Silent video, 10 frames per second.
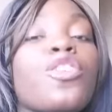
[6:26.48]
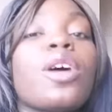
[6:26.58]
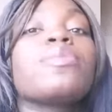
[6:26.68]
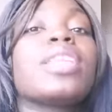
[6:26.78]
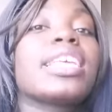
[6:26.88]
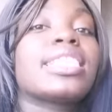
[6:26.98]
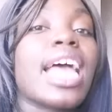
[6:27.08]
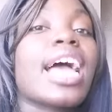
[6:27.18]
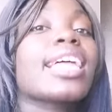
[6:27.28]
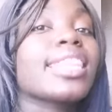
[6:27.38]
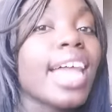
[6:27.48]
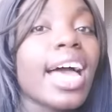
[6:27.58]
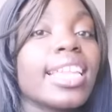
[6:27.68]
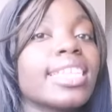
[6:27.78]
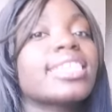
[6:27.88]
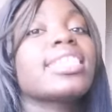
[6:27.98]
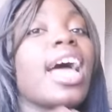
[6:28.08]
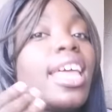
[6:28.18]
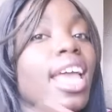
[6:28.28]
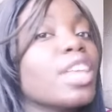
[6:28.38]
from the exact line. It's
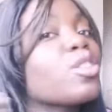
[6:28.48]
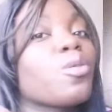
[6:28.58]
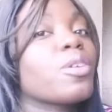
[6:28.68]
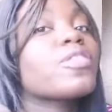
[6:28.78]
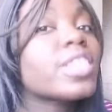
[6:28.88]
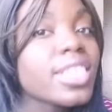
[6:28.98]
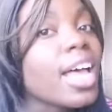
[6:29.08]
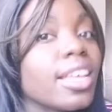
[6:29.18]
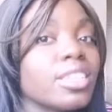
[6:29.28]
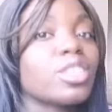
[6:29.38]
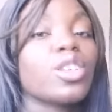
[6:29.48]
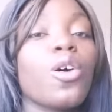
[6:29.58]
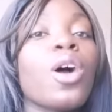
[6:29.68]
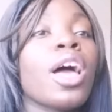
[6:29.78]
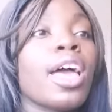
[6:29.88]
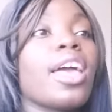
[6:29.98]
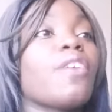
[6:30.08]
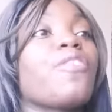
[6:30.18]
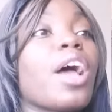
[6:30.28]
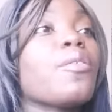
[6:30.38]
not Aethelwulf's son. So
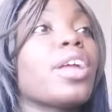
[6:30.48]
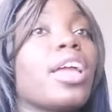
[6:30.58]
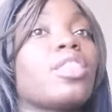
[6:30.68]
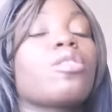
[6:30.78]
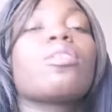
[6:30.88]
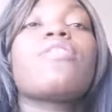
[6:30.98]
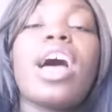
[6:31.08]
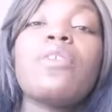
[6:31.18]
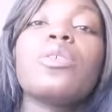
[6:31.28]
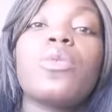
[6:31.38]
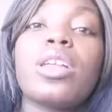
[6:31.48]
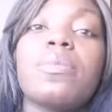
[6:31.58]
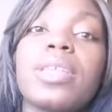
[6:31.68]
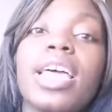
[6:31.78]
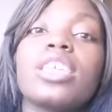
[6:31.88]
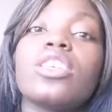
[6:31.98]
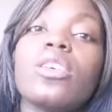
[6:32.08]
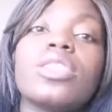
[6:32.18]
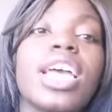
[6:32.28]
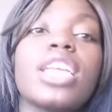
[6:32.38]
if I were Aethelwulf, I would want to be like,
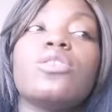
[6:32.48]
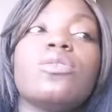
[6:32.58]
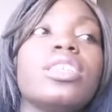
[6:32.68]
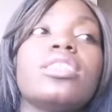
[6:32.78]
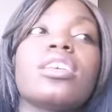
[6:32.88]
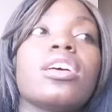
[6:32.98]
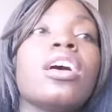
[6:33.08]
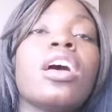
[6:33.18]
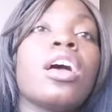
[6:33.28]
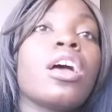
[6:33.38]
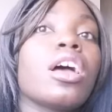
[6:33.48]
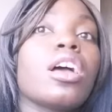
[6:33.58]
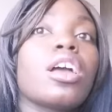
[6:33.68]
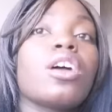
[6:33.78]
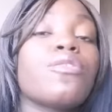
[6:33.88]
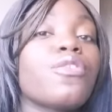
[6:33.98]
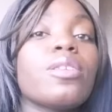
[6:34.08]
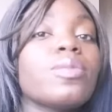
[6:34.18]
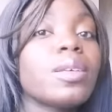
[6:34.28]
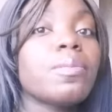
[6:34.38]
yo, dad, you need to
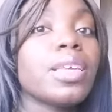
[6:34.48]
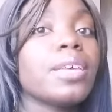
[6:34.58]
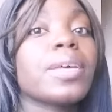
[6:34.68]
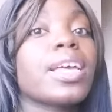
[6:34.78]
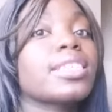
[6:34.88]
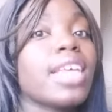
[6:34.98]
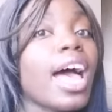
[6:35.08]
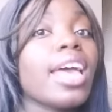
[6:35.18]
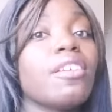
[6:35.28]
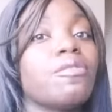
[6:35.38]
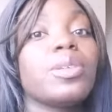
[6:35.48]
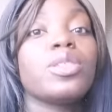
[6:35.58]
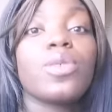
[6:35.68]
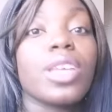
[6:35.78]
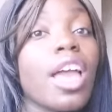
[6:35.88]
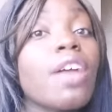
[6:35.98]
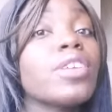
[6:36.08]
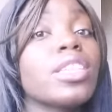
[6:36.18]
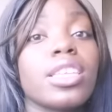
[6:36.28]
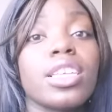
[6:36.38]
confirm to me, because I have been doing
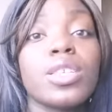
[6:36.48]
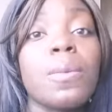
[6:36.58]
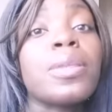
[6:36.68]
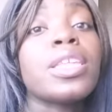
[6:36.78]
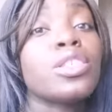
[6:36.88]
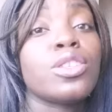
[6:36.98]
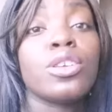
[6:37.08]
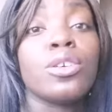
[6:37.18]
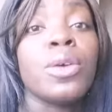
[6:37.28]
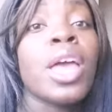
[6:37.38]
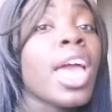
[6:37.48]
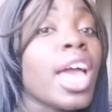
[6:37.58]
everything to please you,